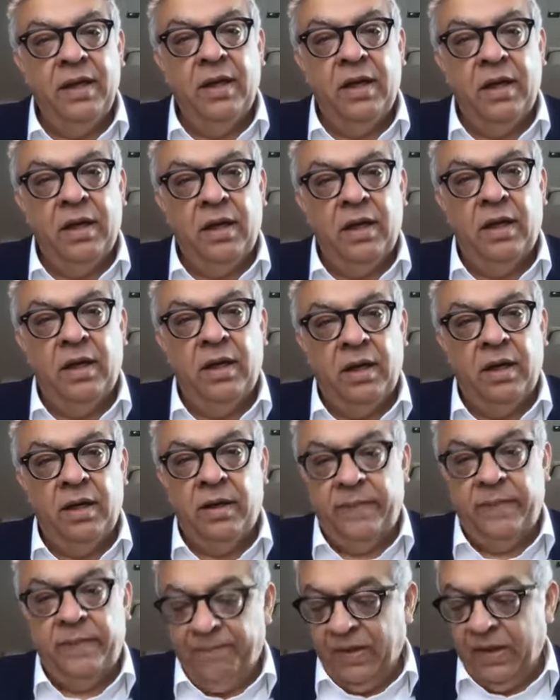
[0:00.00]

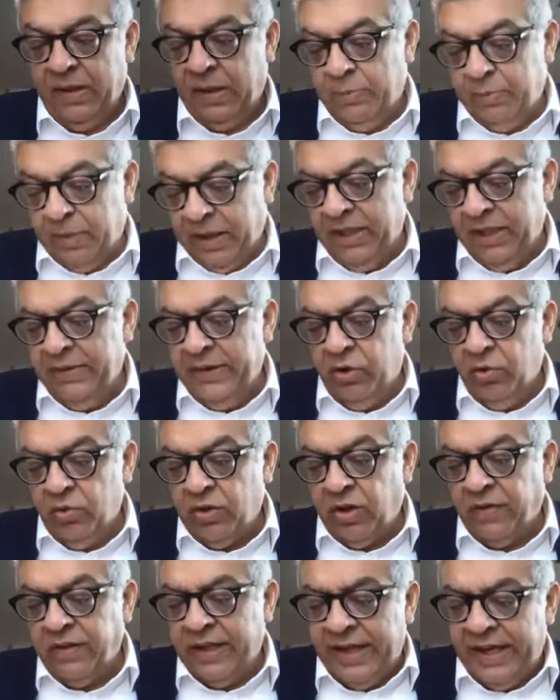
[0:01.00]
By the way,
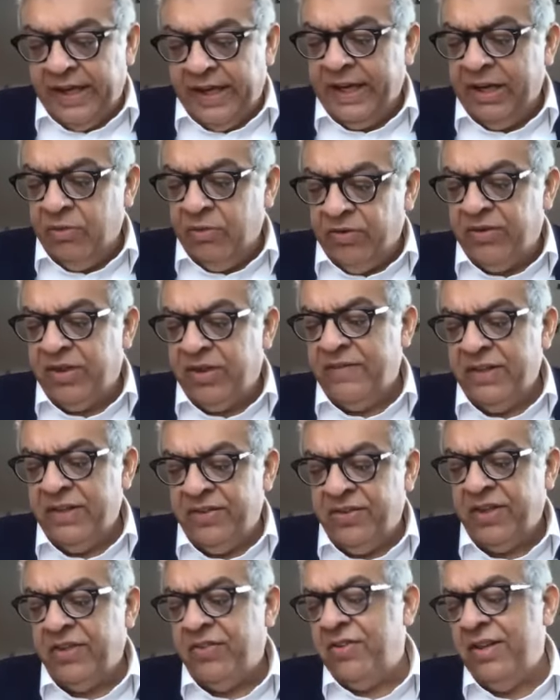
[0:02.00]
2018 was
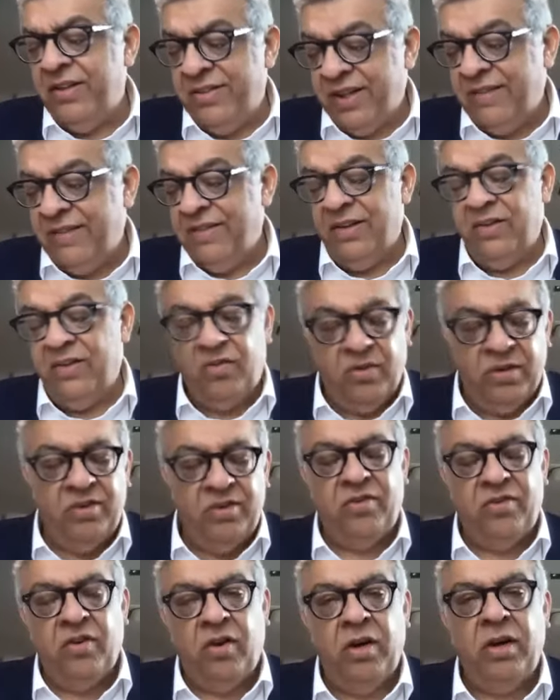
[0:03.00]
767, so
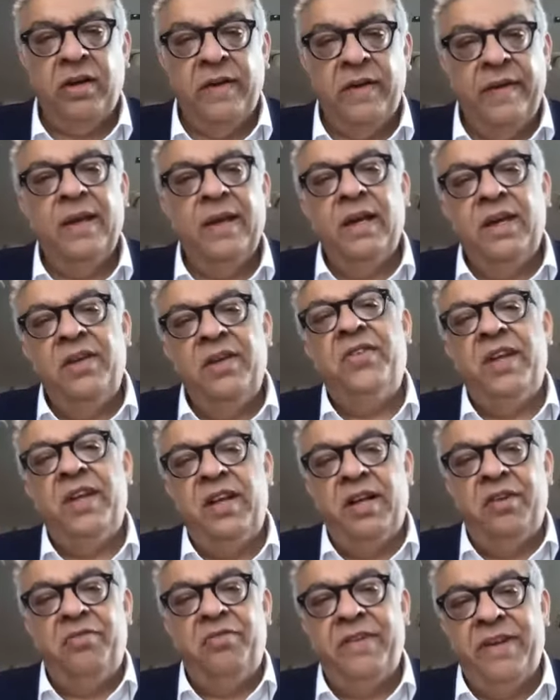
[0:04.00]
it's not
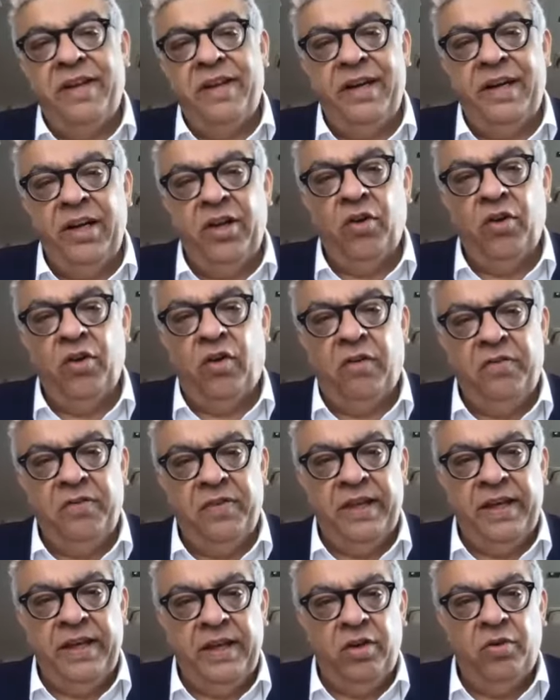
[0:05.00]
significantly off
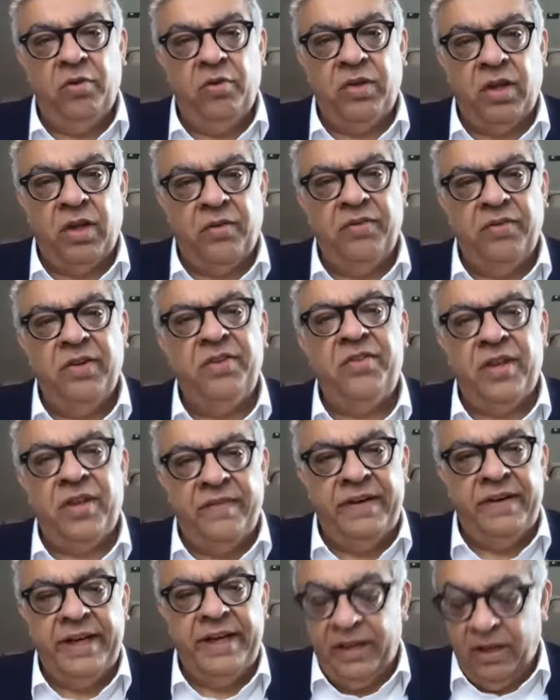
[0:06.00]
the
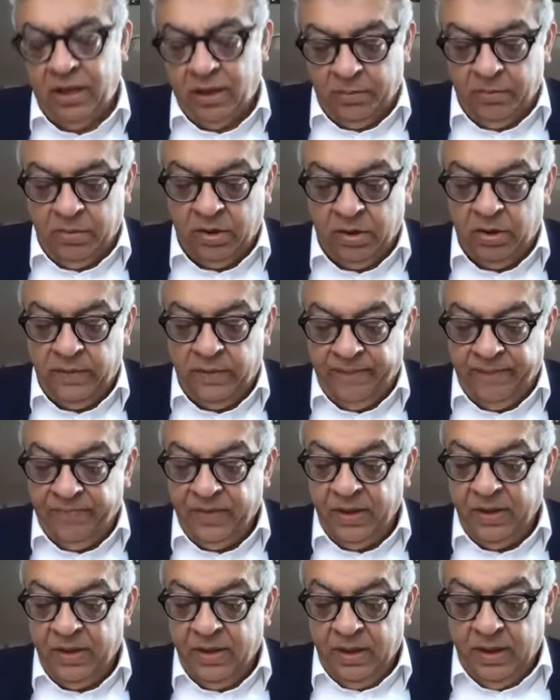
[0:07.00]
2017 number,
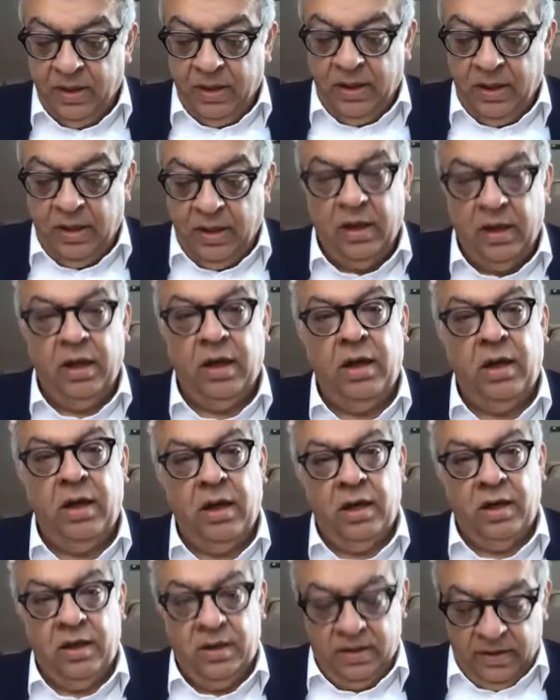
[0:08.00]

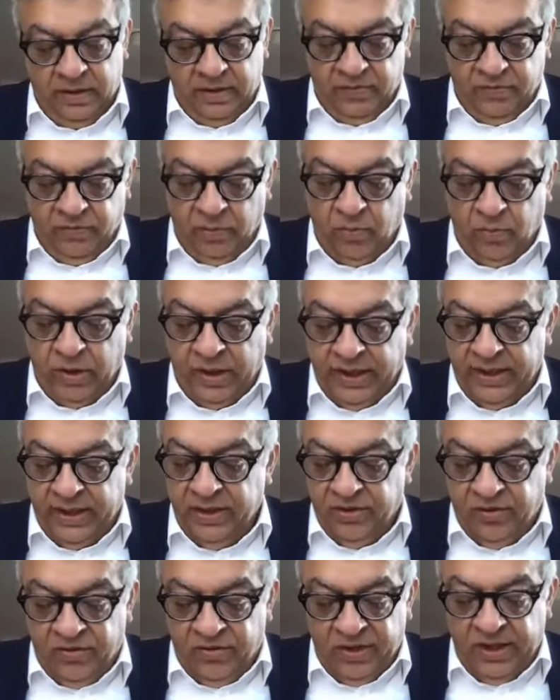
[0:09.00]
from what I
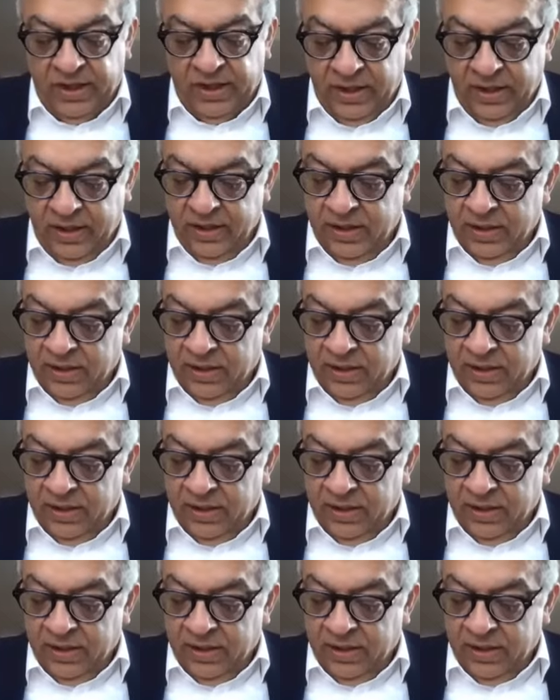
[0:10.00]
can see.